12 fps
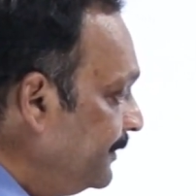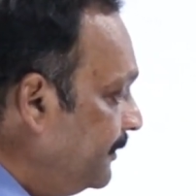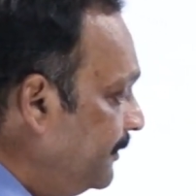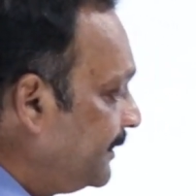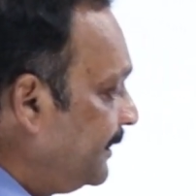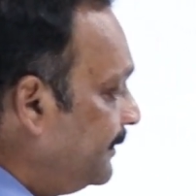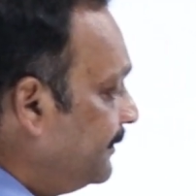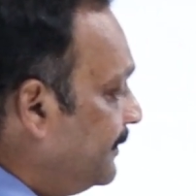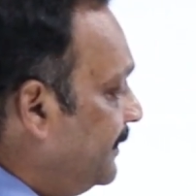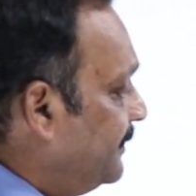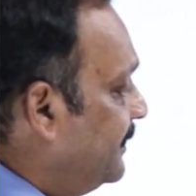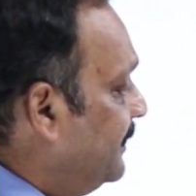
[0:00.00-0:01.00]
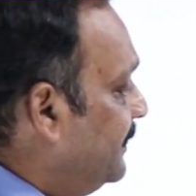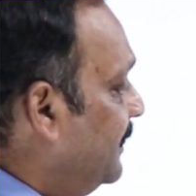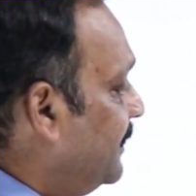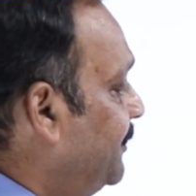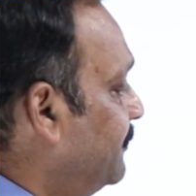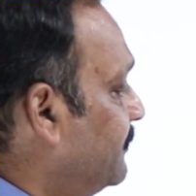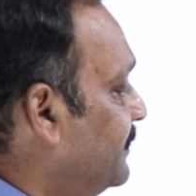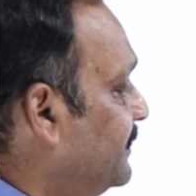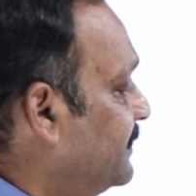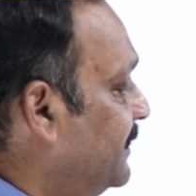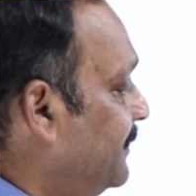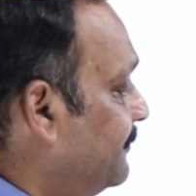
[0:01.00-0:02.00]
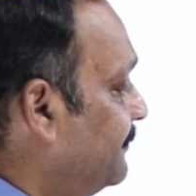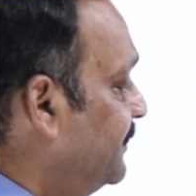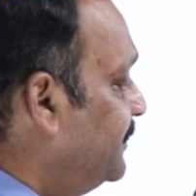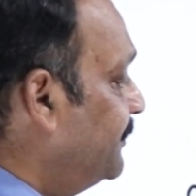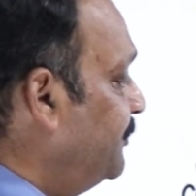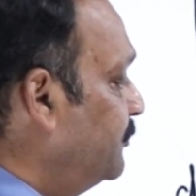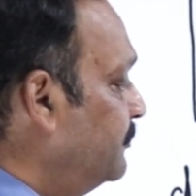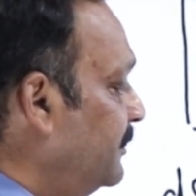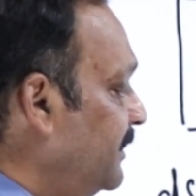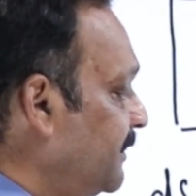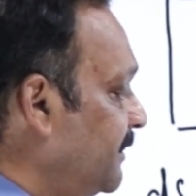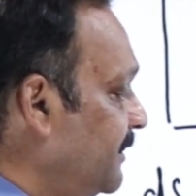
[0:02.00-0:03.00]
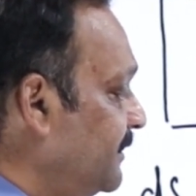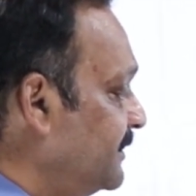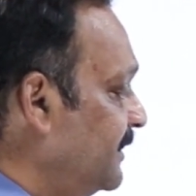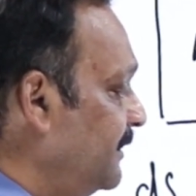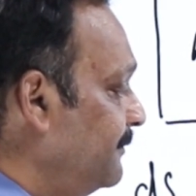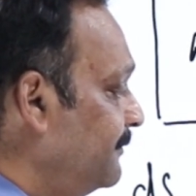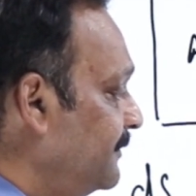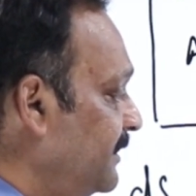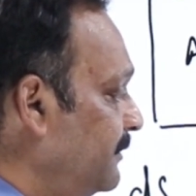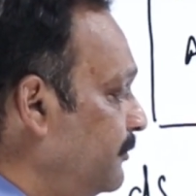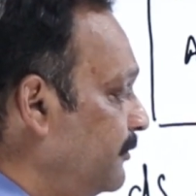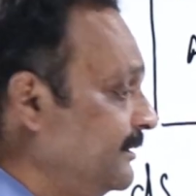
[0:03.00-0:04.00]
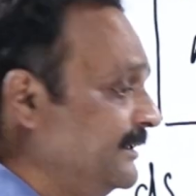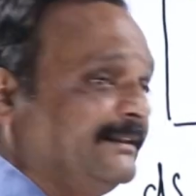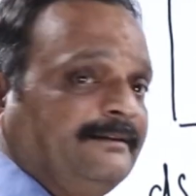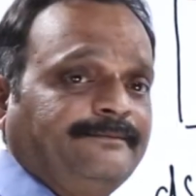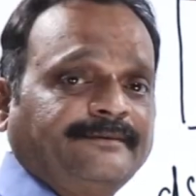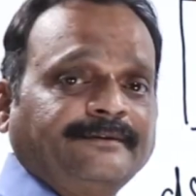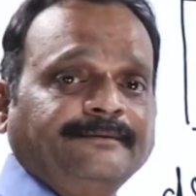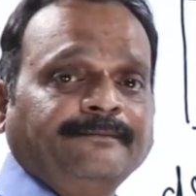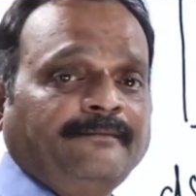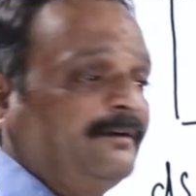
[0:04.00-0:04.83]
Okay, right, delta Q is same, means numerator is same in both the terms.